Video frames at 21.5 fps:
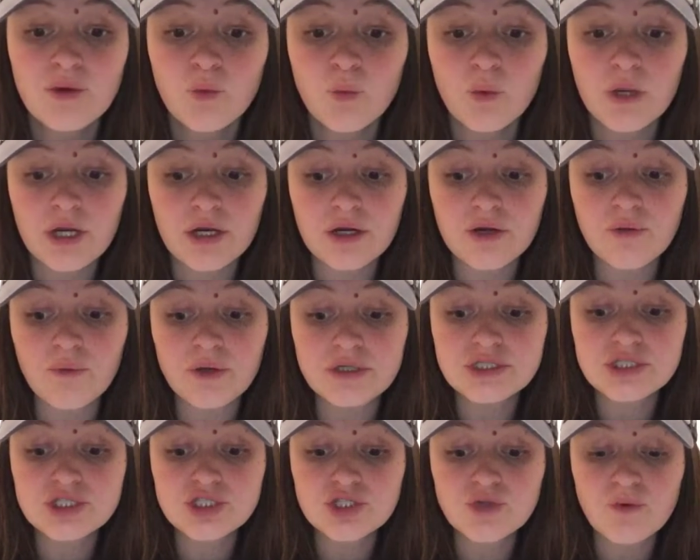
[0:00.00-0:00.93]
We are going
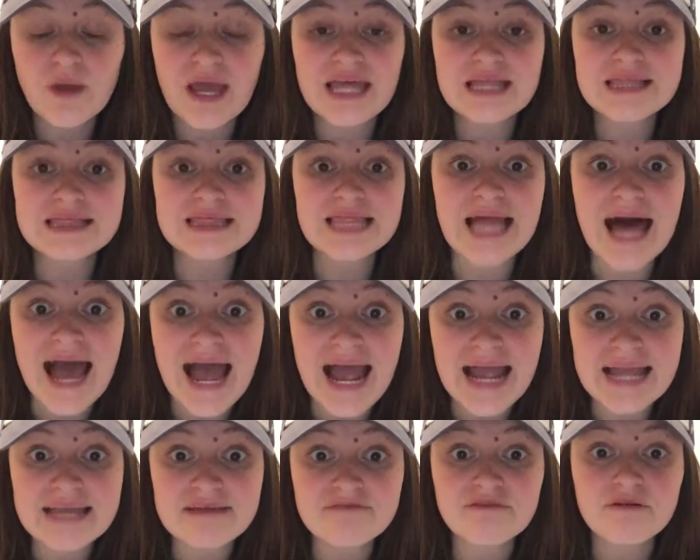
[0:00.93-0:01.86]
to do a
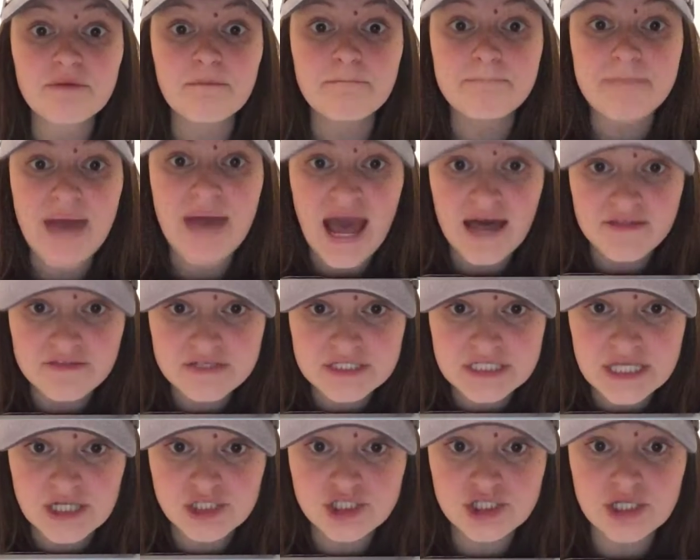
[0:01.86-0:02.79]
live math
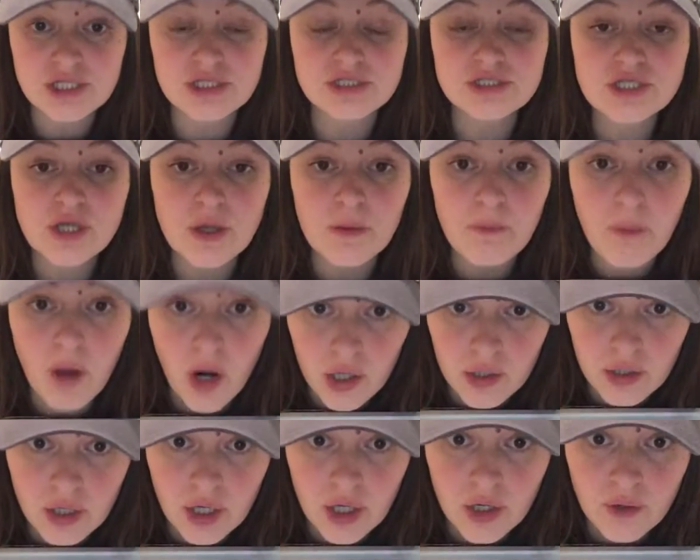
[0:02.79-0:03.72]
session
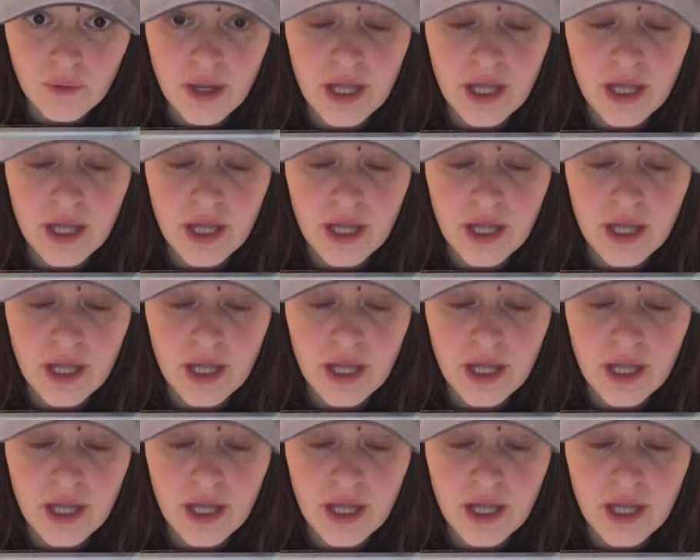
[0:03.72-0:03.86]
tomorrow,